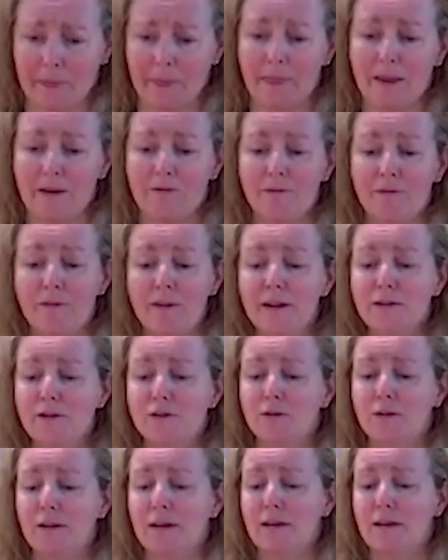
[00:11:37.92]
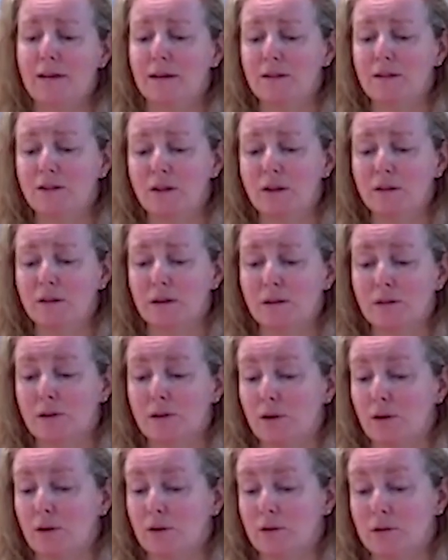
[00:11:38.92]
The fig tree that Jesus
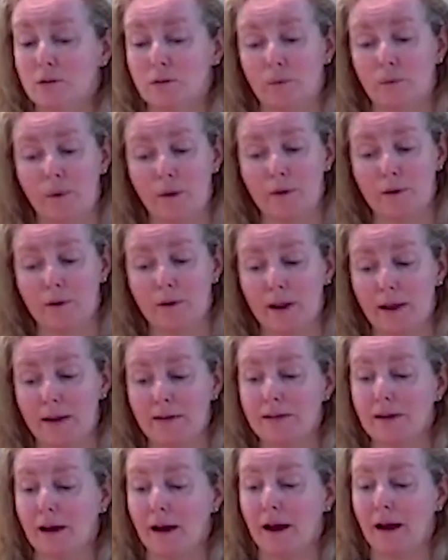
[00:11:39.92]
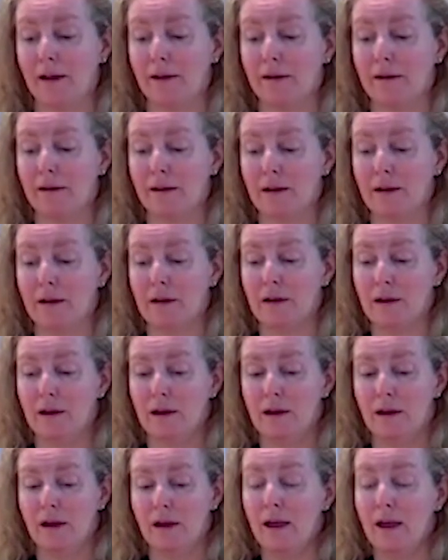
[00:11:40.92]
cursed withered and died.
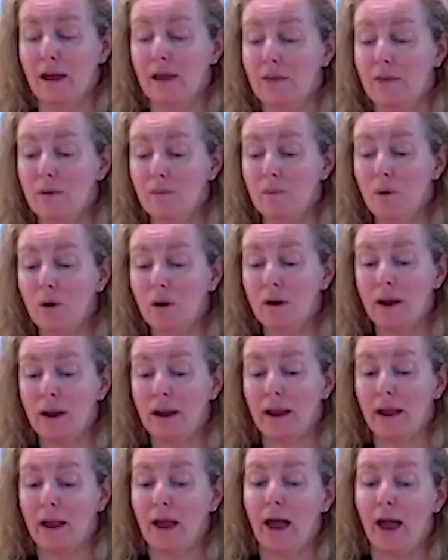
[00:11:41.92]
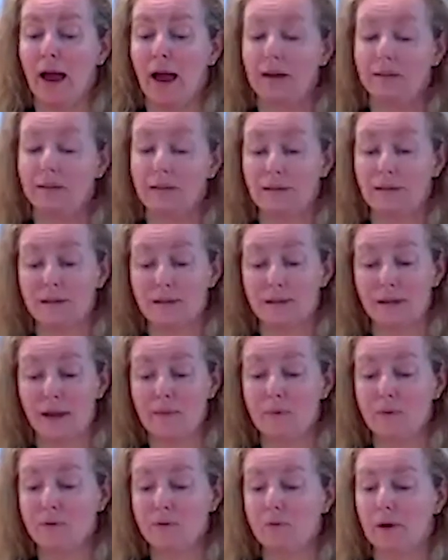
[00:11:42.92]
In the morning, as the
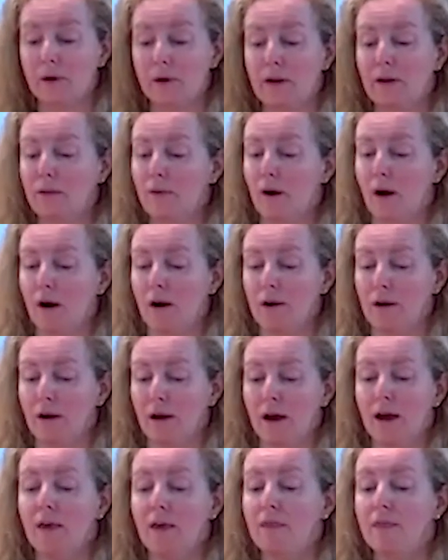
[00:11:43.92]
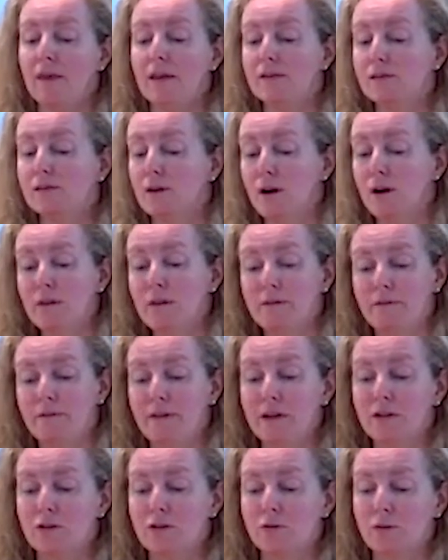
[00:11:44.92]
disciples went along, they saw the
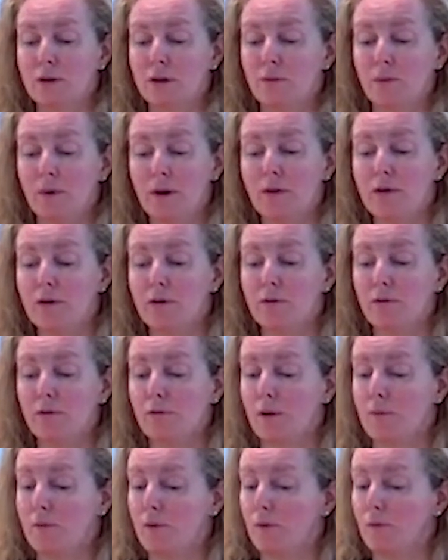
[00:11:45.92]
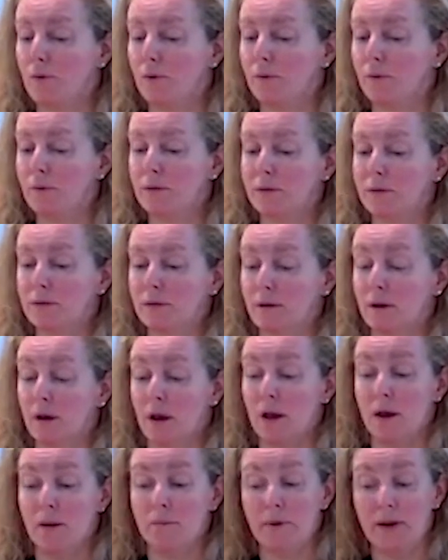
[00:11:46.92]
fig tree withered from the roots.
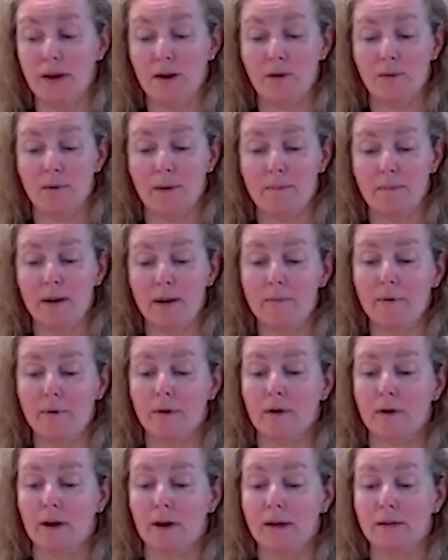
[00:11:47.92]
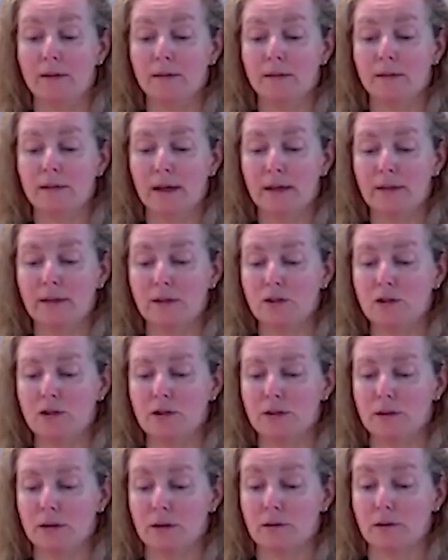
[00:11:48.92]
Peter remembered and said to
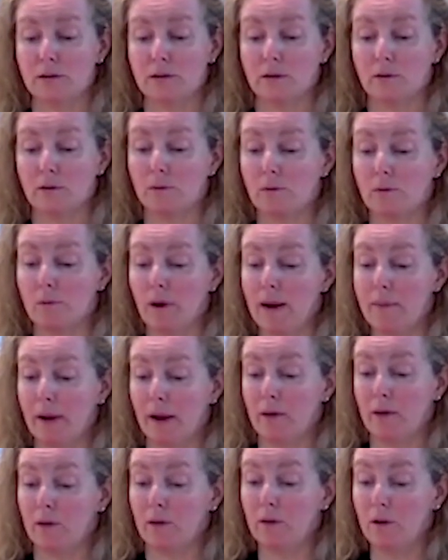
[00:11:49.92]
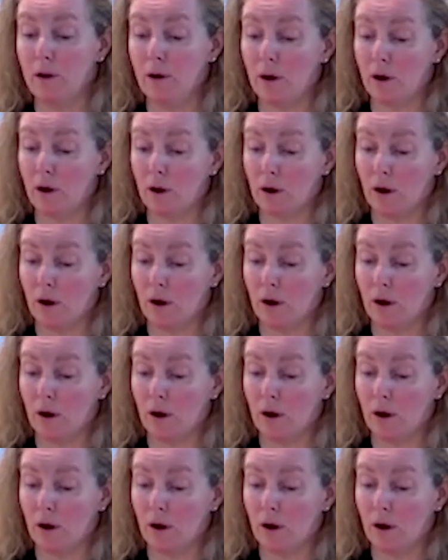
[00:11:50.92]
Jesus, Rabbi, look,